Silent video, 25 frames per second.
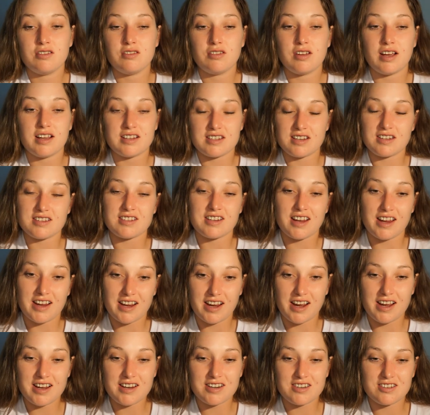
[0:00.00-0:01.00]
as a
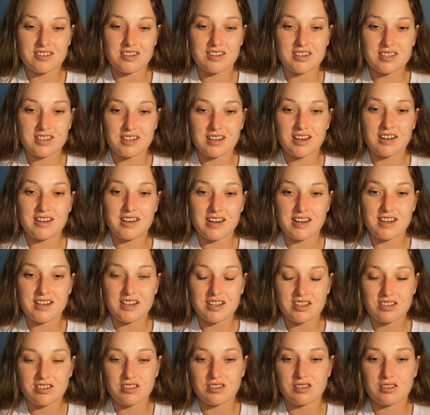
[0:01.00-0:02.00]
psychiatrist, and then
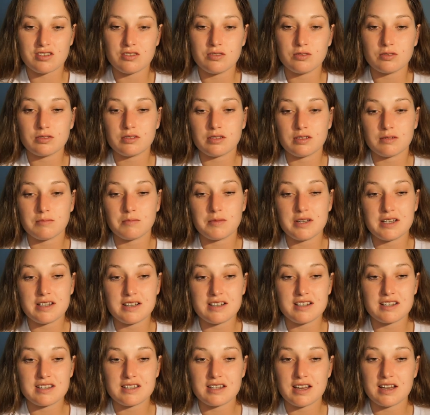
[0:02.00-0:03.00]
he just looked at me and
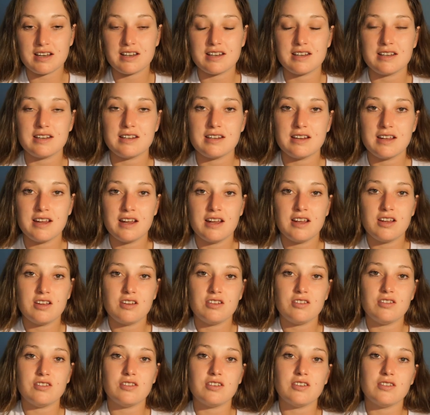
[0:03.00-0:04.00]
he said,
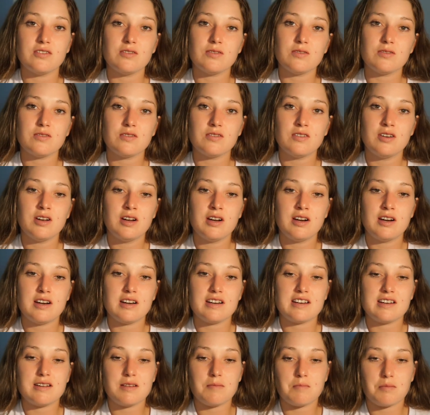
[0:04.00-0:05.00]
you know,
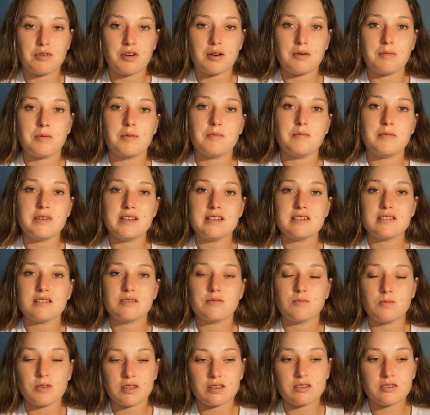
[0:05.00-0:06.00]
the problem
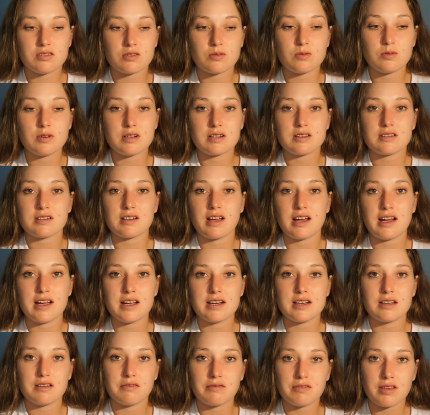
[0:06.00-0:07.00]
is with
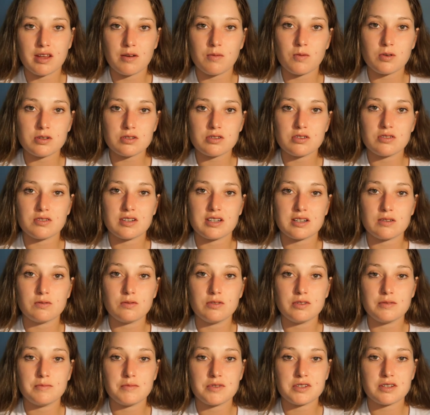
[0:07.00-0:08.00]
suicide, if they want to kill
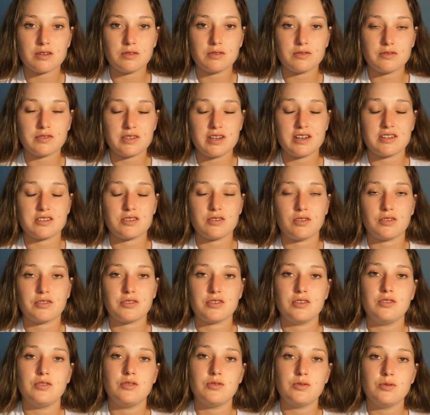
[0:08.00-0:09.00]
themselves, there's
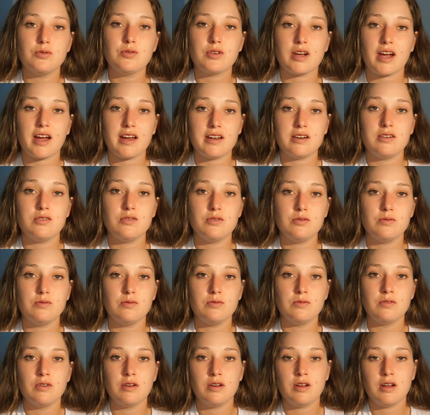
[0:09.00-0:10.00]
nothing you can do.
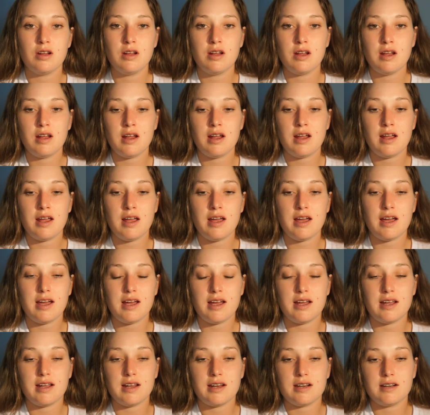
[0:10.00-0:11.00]

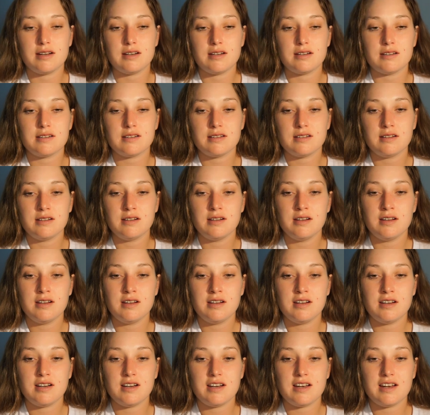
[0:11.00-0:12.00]
And
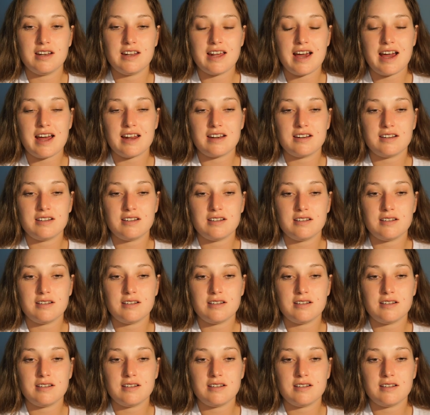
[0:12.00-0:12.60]
that